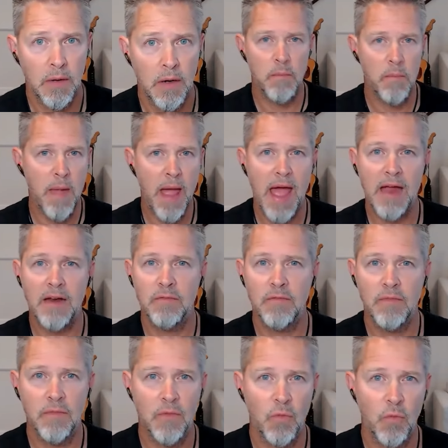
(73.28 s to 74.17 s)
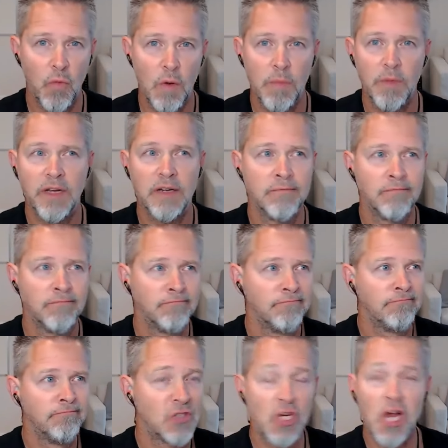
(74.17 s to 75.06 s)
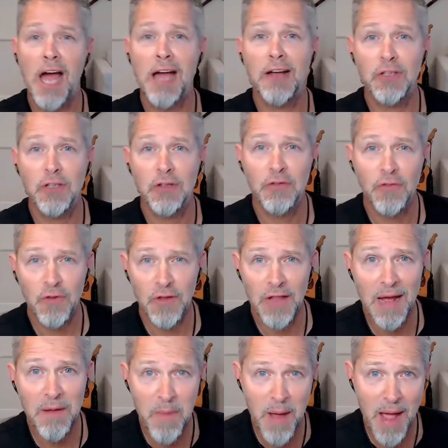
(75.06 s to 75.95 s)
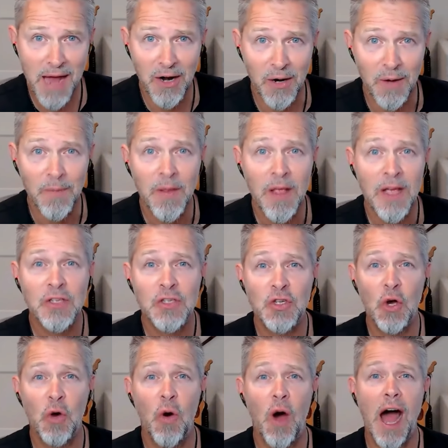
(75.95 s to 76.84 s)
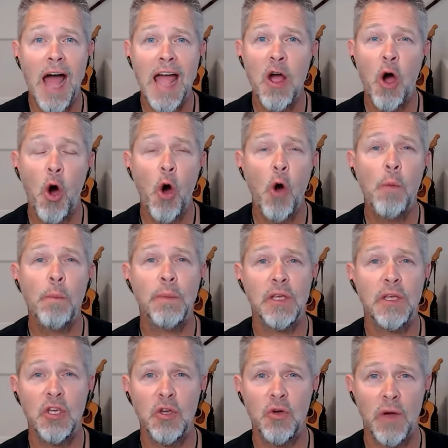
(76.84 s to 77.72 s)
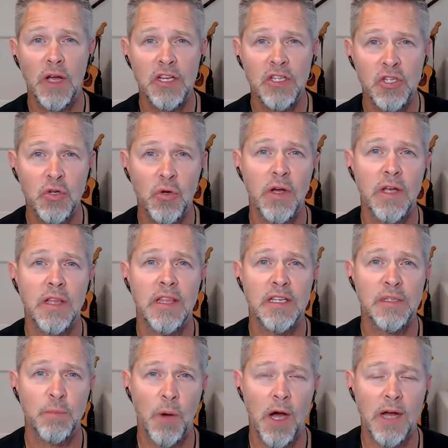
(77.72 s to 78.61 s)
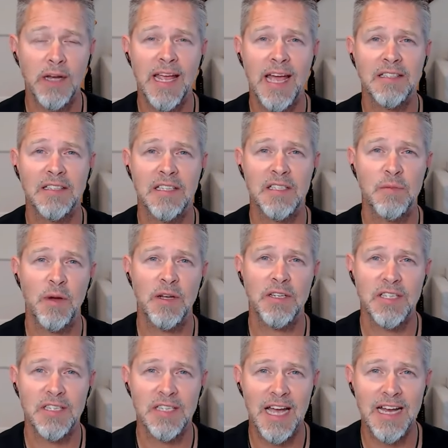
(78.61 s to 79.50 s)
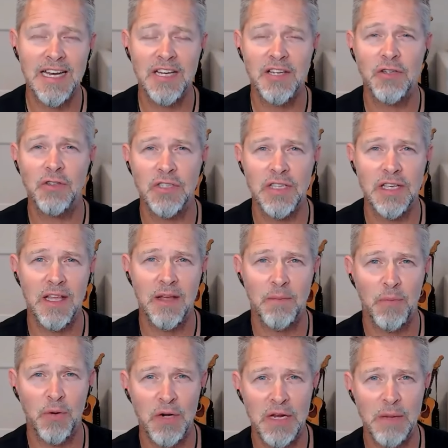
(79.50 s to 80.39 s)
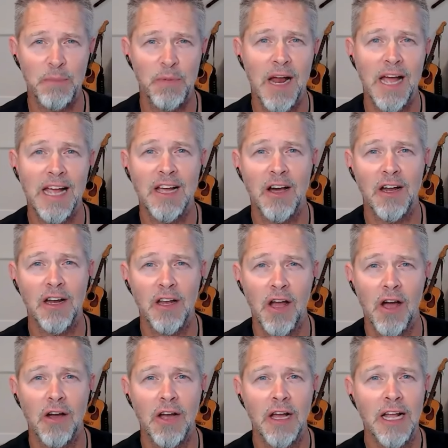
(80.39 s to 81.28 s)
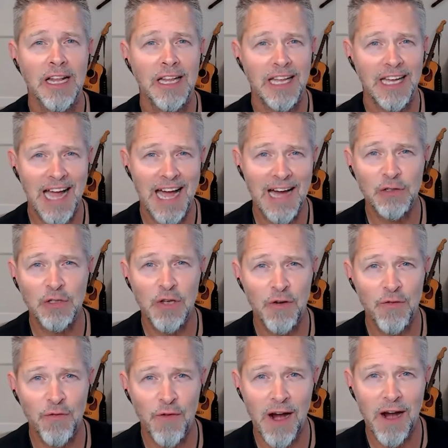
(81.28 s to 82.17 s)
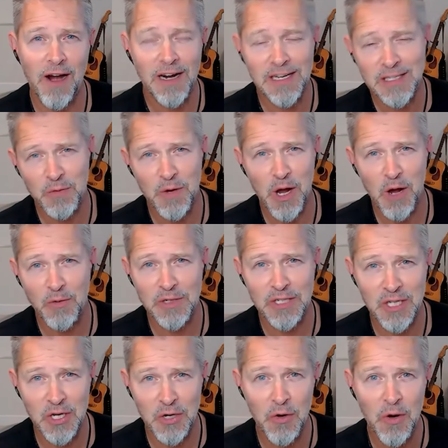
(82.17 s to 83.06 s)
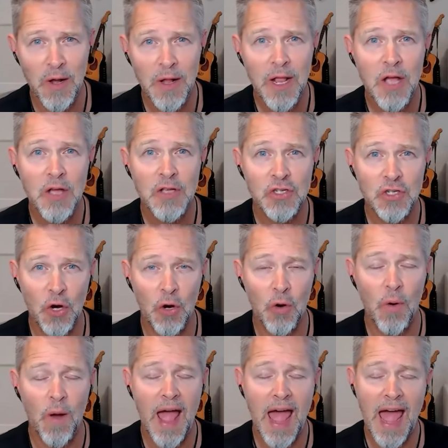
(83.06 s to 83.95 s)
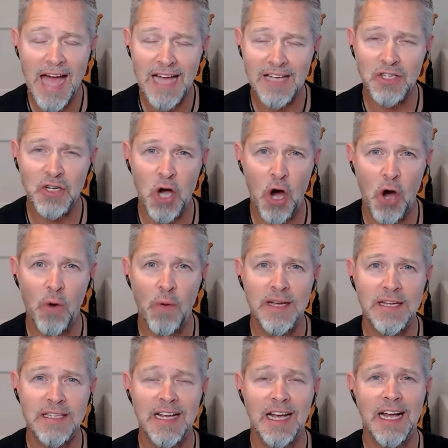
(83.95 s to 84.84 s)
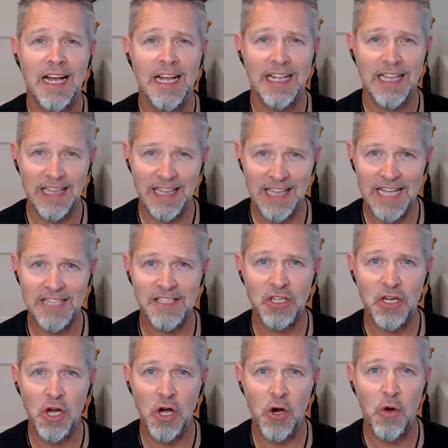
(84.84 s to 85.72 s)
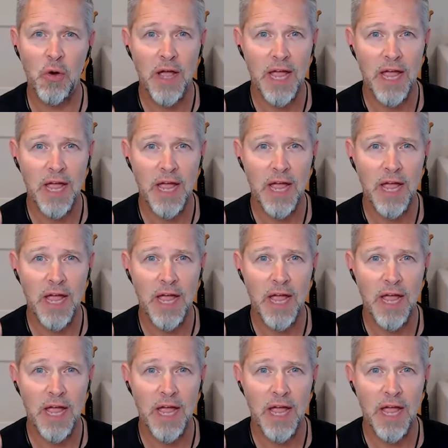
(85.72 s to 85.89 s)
man, woman, child, for that matter. So I hope you enjoy this podcast as much as I did. You'll see that Purdeep and I got along like a house on fire, as we always do. So as always, let's go